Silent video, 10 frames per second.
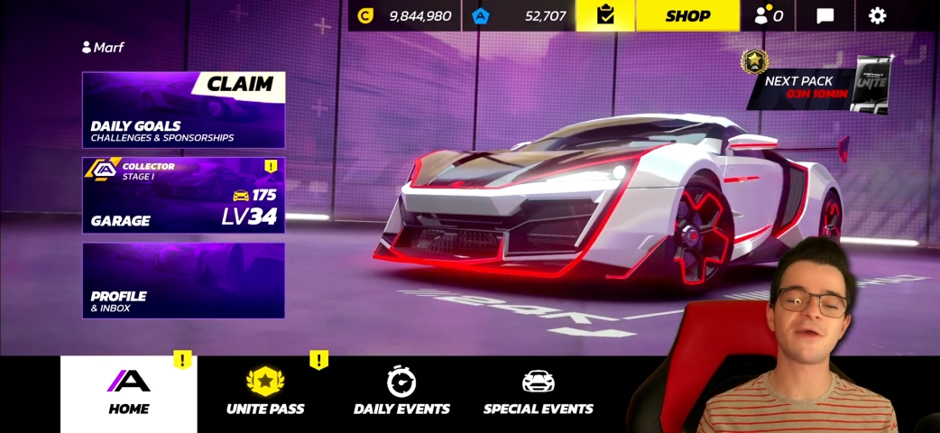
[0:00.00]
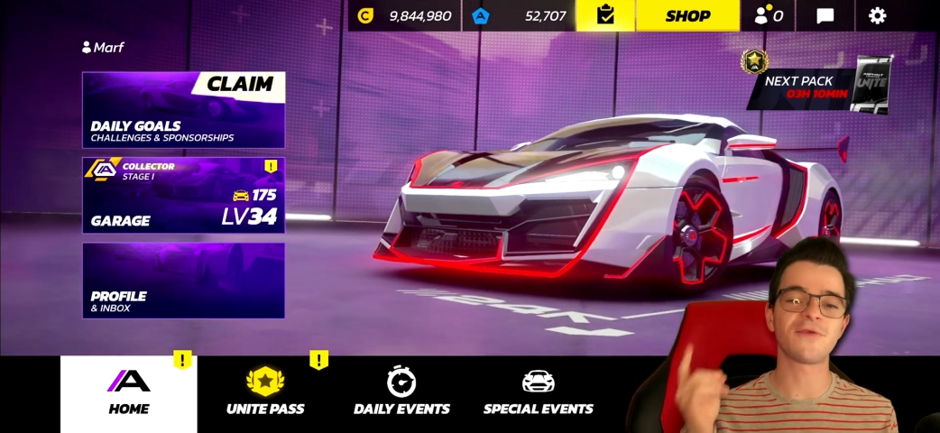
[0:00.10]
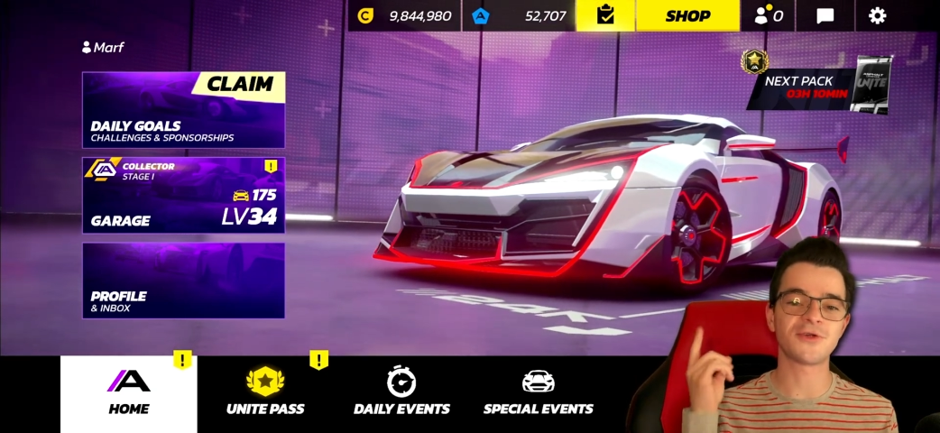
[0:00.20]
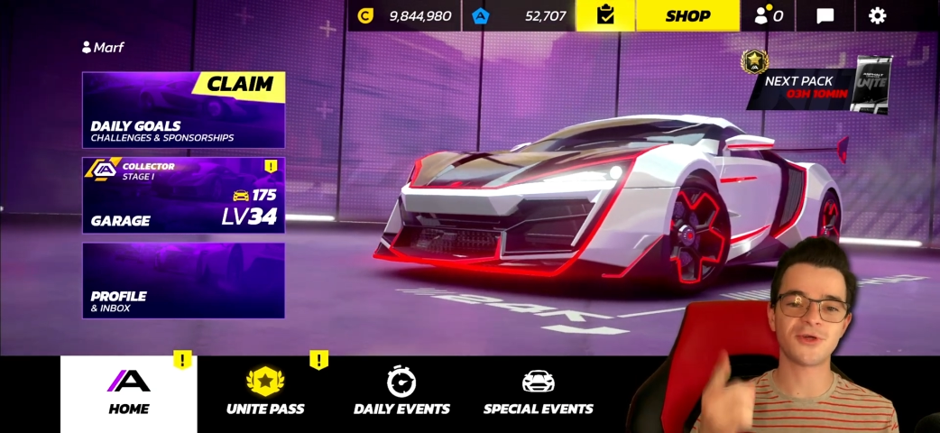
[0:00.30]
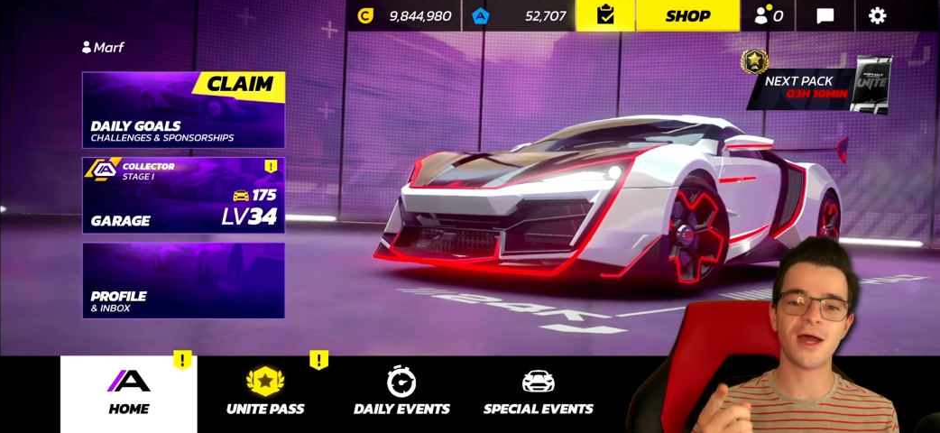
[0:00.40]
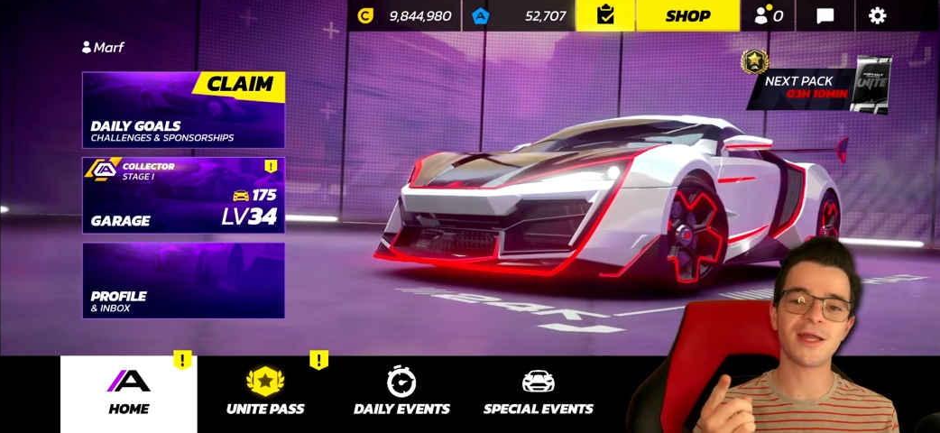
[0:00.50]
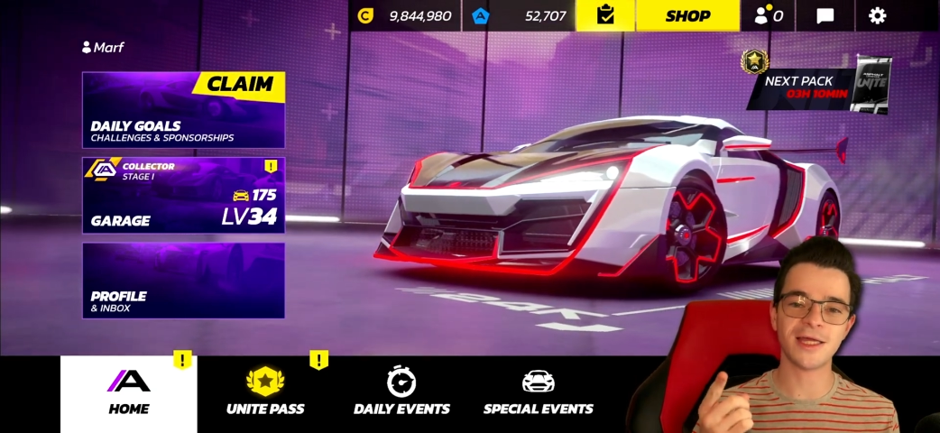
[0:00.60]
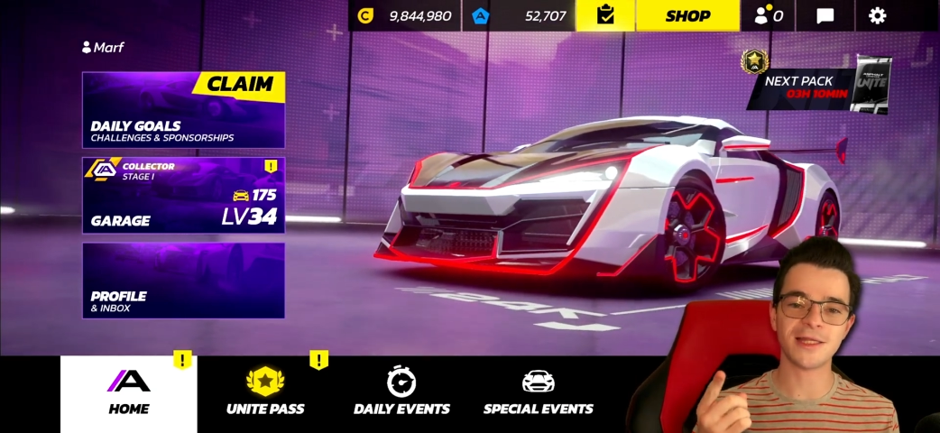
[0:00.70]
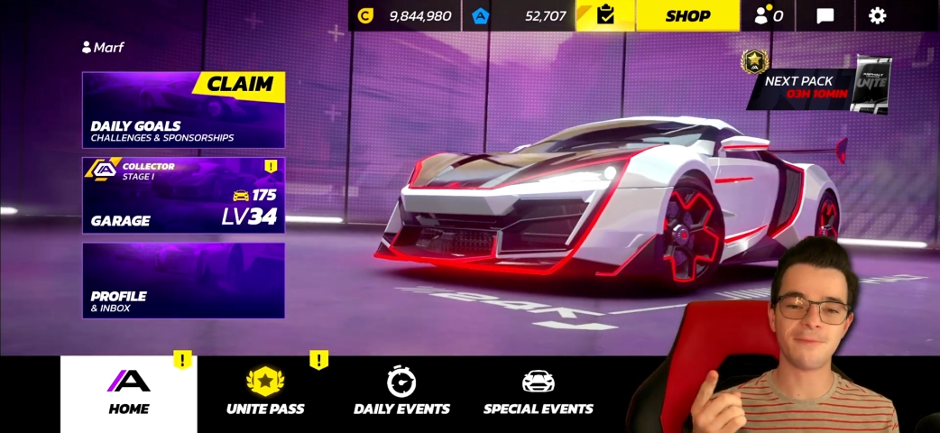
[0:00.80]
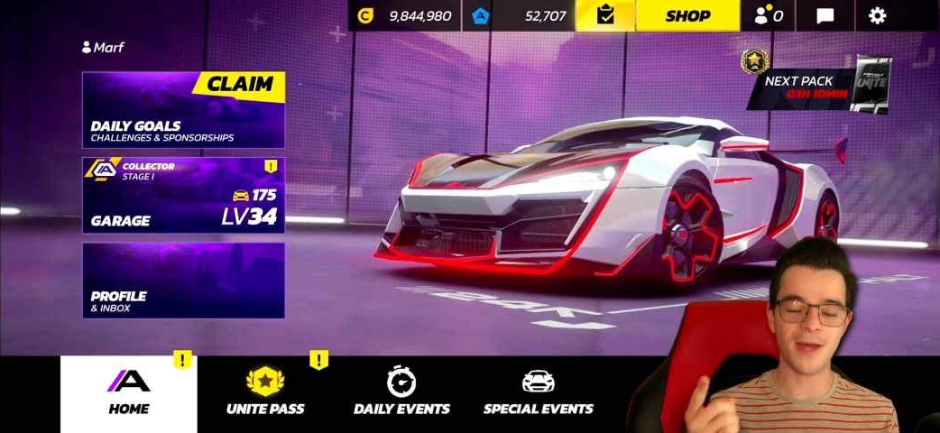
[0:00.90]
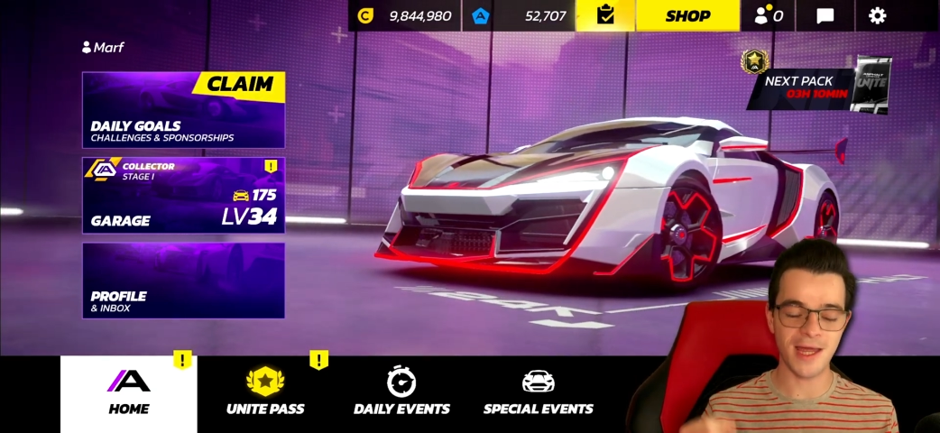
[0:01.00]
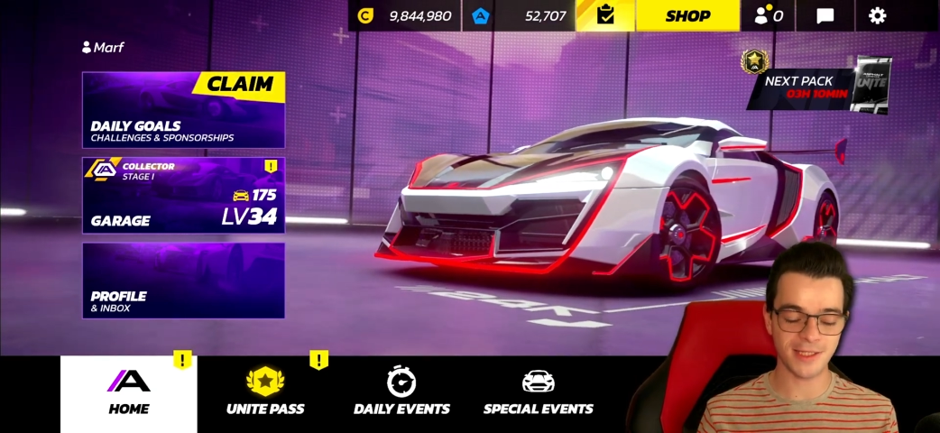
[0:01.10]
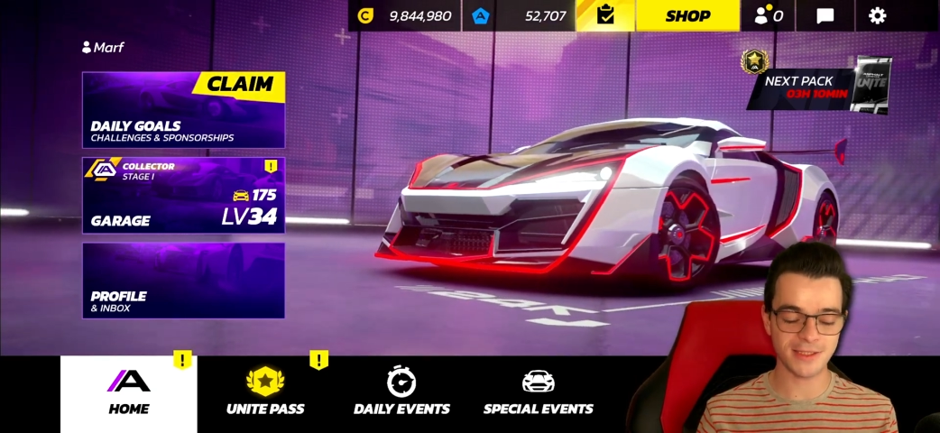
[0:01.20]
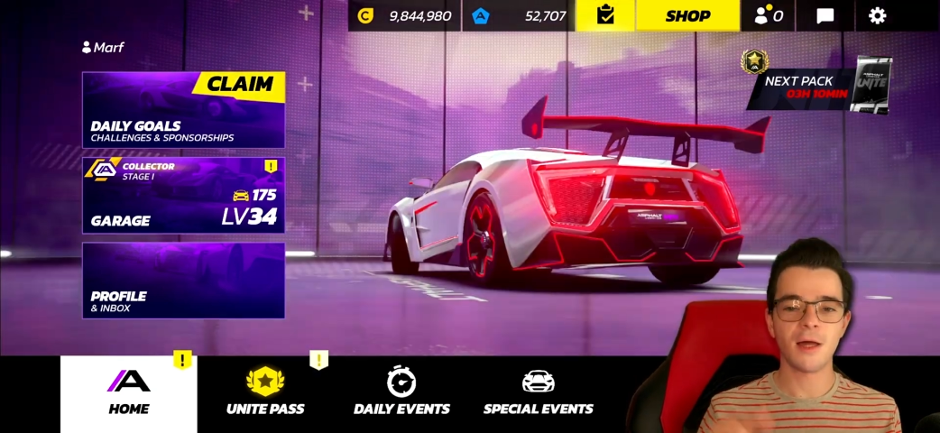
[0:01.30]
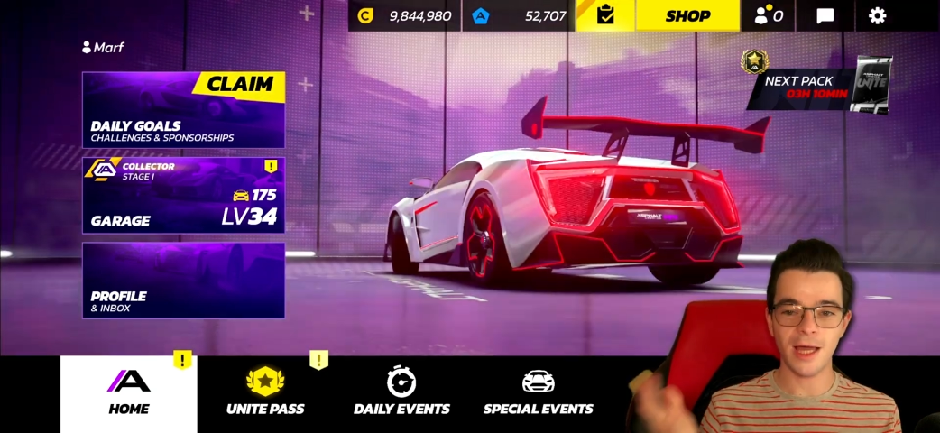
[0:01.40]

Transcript: if you're trying to get the packs.